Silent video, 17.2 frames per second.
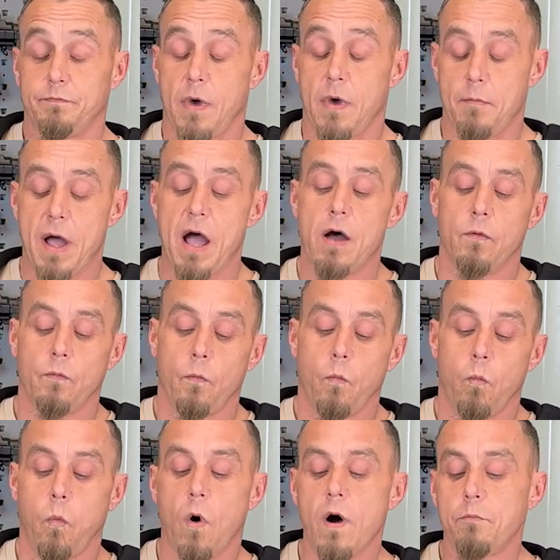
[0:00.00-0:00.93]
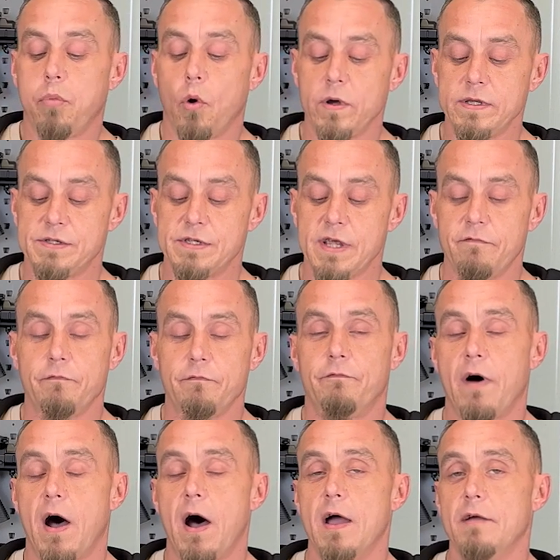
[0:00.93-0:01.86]
about
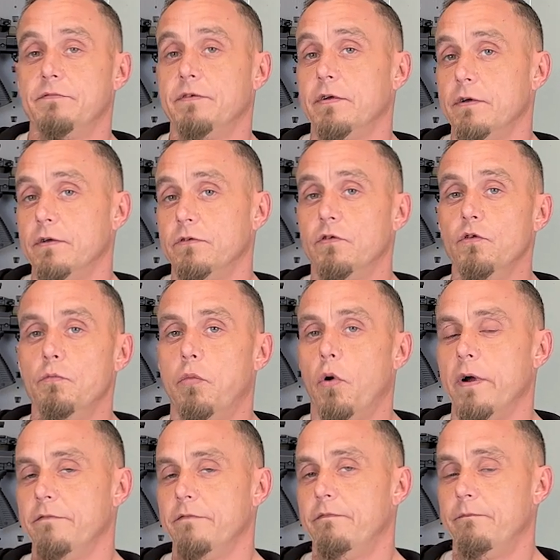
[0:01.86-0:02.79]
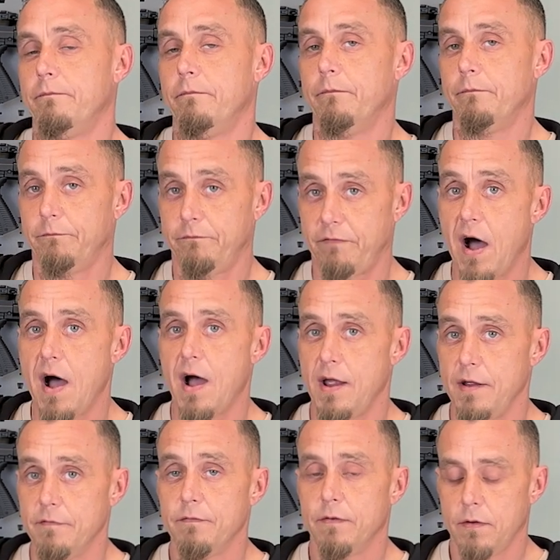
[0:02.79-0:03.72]
1.75 to
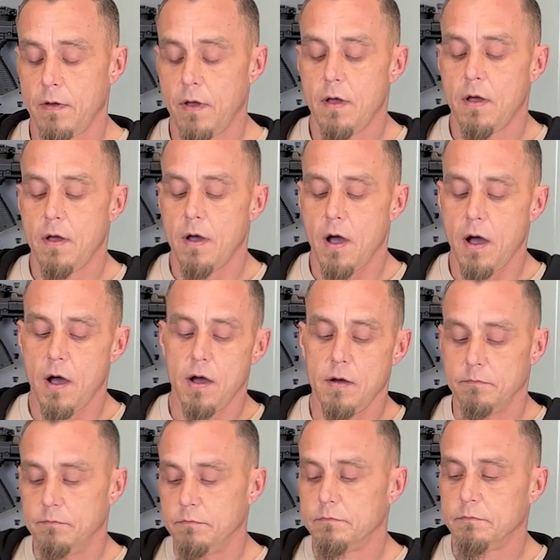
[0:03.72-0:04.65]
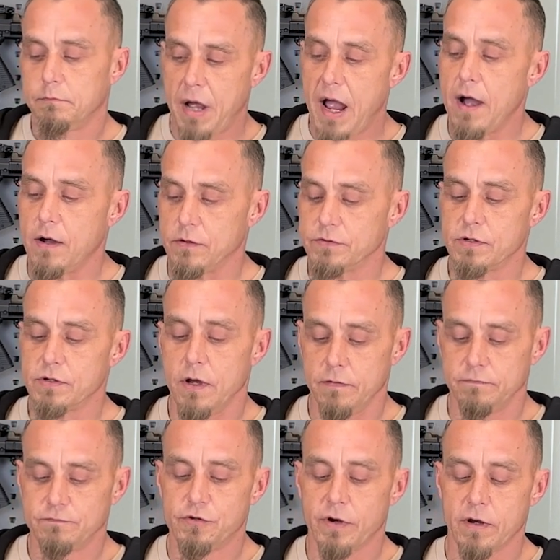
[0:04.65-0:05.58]
2.5 pounds
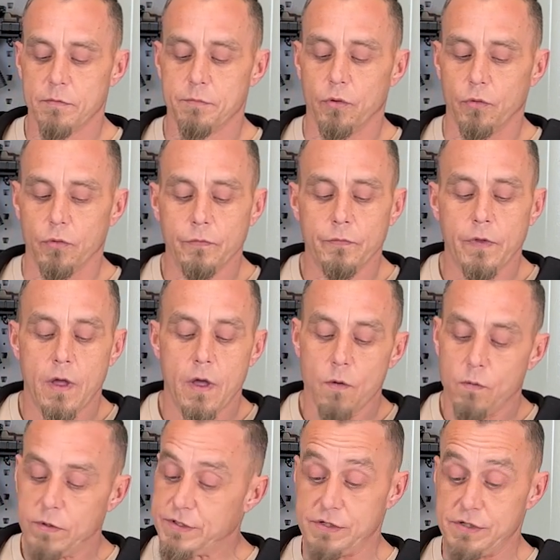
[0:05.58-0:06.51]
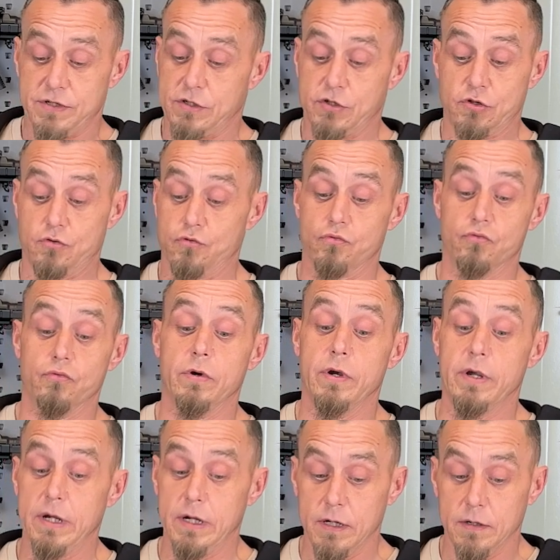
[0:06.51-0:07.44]
of trigger pull, which is
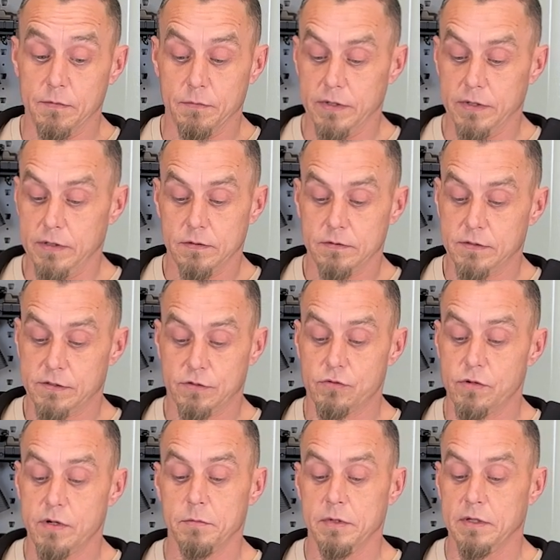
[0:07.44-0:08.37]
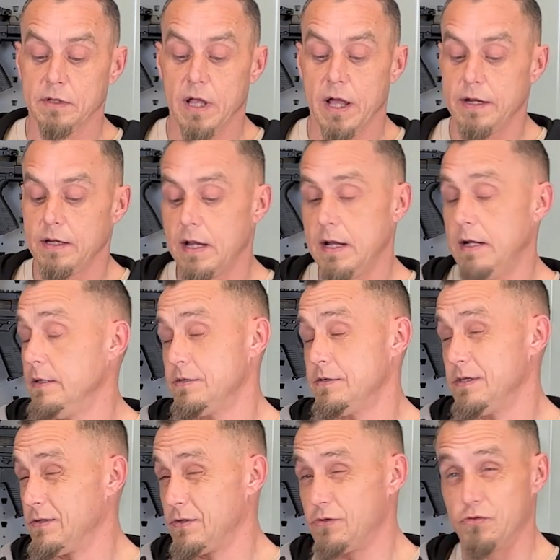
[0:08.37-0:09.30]
extremely light, and
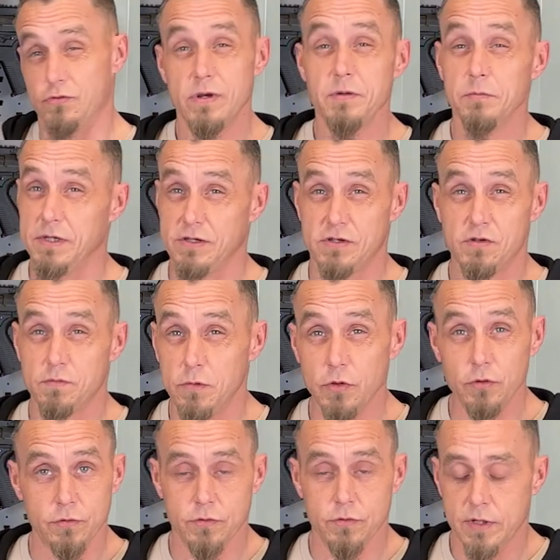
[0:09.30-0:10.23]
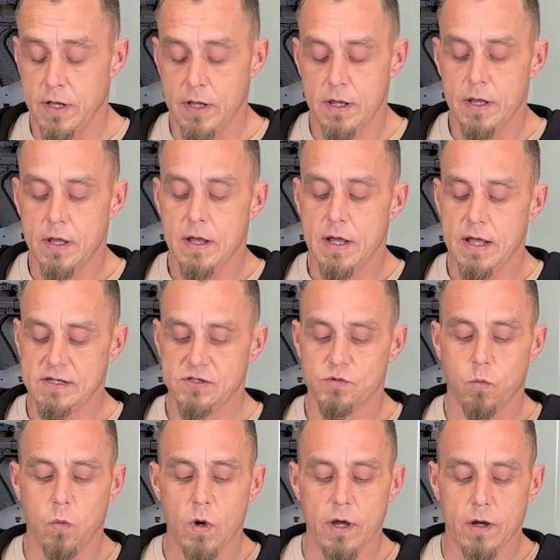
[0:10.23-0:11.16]
it's extremely smooth as
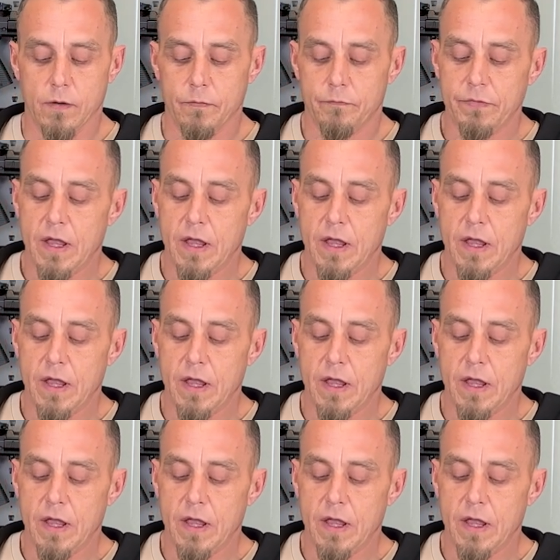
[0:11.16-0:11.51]
well.